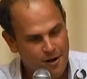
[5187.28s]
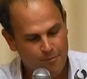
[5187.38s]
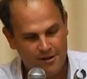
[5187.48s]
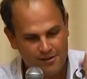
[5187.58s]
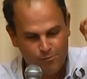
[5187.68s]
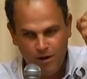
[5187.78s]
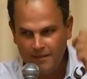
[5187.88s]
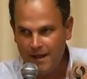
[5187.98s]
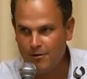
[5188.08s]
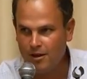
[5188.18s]
But it's one
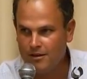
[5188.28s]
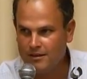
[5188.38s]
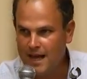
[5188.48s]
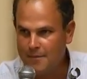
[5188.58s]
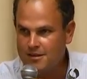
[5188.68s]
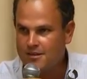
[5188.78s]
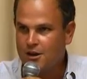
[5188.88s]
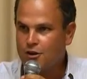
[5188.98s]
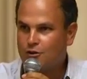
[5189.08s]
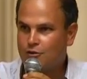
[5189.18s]
day where all collapses.
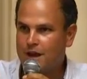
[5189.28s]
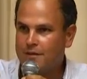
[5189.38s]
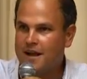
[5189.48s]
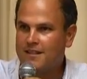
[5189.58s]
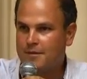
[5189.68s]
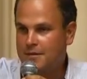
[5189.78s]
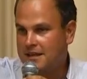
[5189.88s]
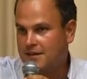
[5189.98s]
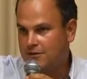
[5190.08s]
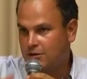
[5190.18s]
That's the
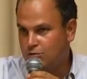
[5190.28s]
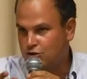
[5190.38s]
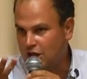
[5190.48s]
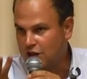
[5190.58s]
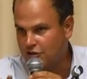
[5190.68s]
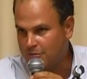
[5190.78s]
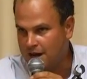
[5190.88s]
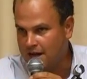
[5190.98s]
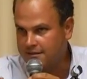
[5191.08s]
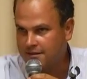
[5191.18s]
meaning of Kedushat
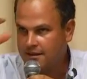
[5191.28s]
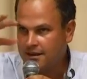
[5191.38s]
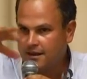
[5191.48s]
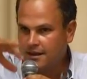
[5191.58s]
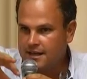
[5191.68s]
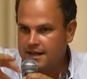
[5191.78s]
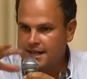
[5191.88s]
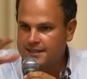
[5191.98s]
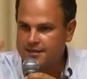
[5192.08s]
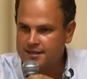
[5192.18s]
Shabbat.
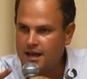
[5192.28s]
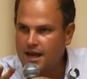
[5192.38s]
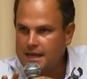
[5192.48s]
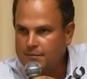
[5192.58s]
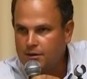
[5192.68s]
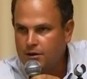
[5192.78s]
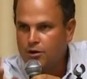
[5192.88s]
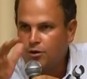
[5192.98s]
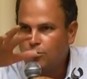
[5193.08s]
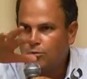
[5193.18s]
It's a time
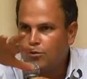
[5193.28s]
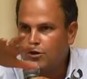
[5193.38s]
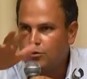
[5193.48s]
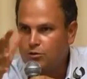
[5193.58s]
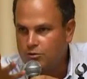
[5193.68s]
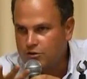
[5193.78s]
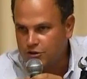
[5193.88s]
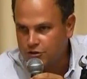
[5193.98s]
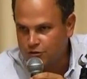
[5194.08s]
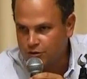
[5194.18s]
where you lose
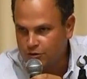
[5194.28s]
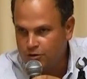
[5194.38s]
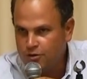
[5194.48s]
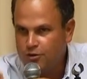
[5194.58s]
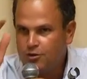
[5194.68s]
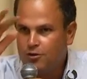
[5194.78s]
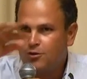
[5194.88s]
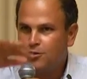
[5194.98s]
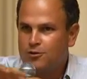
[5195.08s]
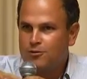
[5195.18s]
control,
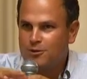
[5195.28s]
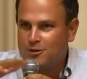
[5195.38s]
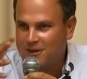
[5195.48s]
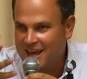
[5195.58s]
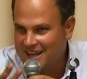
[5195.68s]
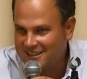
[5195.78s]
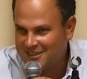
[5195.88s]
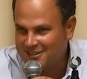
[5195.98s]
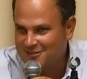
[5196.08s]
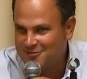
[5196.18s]
where you can't
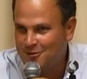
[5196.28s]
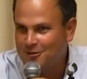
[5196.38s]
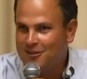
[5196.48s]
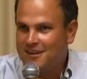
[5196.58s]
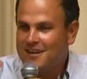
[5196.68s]
control.